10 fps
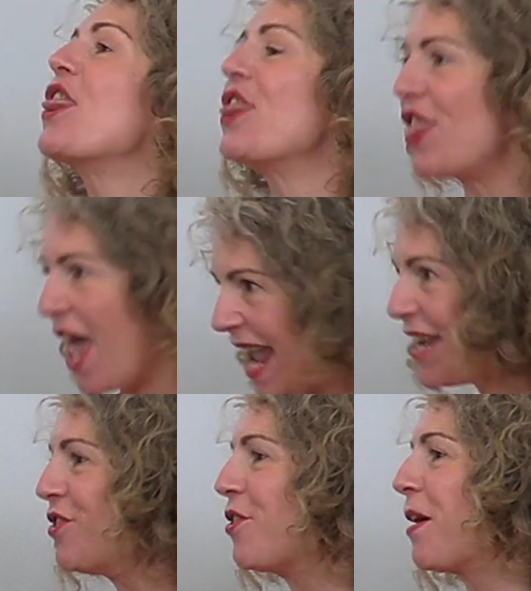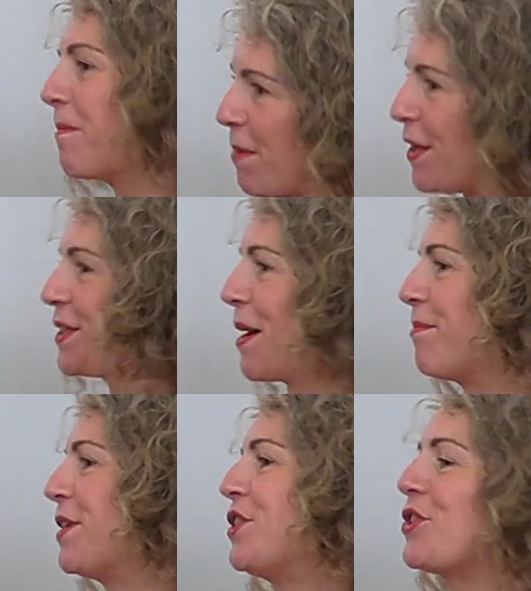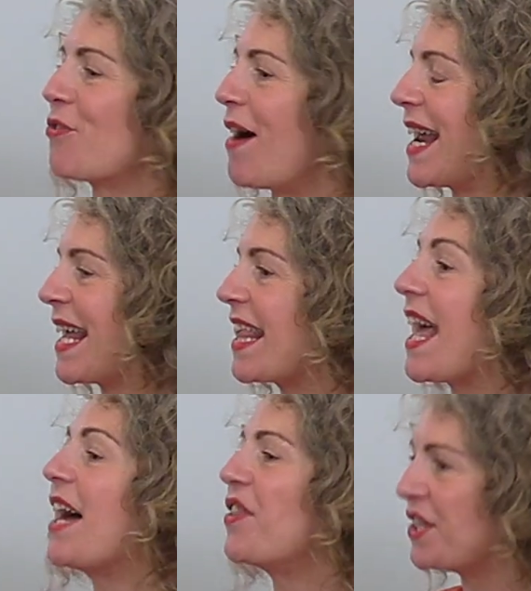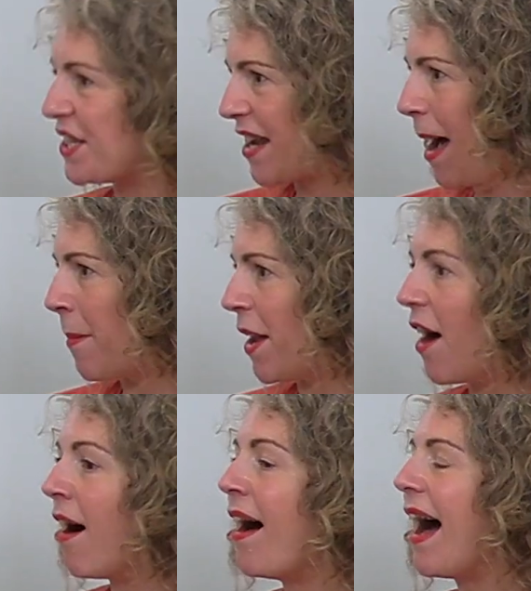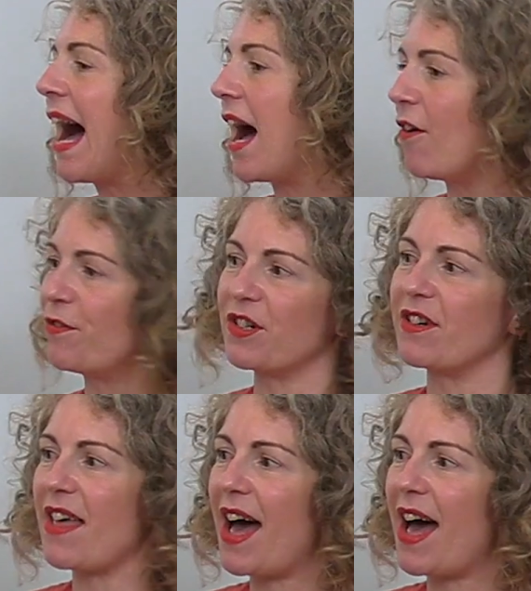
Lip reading: then you can build up the strength and the stamina after